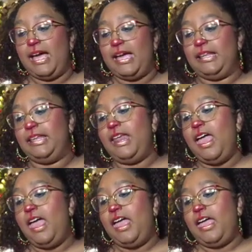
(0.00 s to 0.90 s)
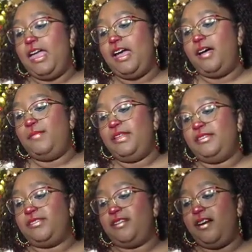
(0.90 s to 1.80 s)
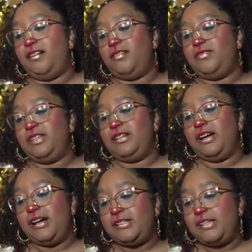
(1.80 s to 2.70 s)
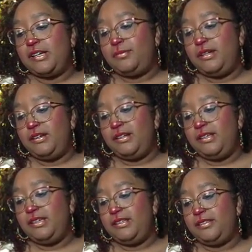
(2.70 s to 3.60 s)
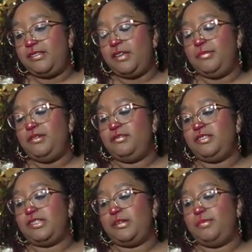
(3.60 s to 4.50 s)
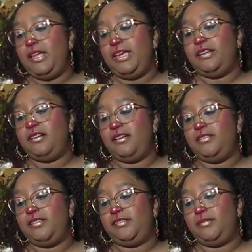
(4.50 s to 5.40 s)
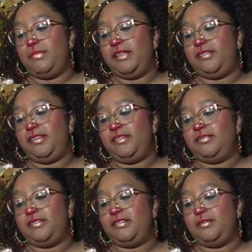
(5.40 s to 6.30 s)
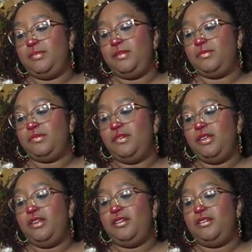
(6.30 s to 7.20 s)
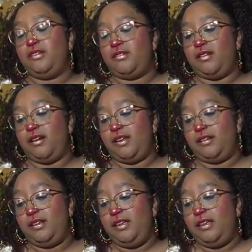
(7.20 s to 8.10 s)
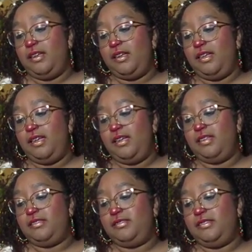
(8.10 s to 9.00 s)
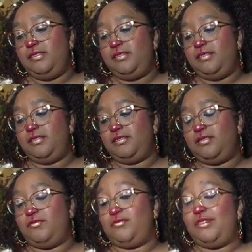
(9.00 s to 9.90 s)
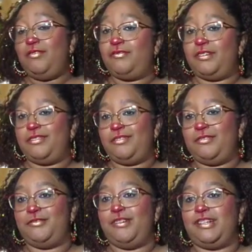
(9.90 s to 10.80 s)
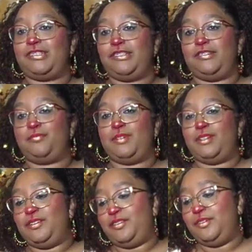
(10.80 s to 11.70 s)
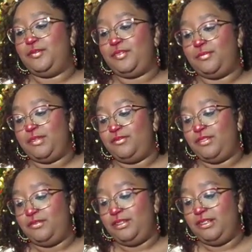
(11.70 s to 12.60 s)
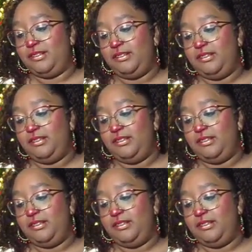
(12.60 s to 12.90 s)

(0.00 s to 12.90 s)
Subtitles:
island. At the start of the contact period, Samuel de Champlain called the semi-sedentary people Huron. And this is in reference to, I actually have my notes on my phone here.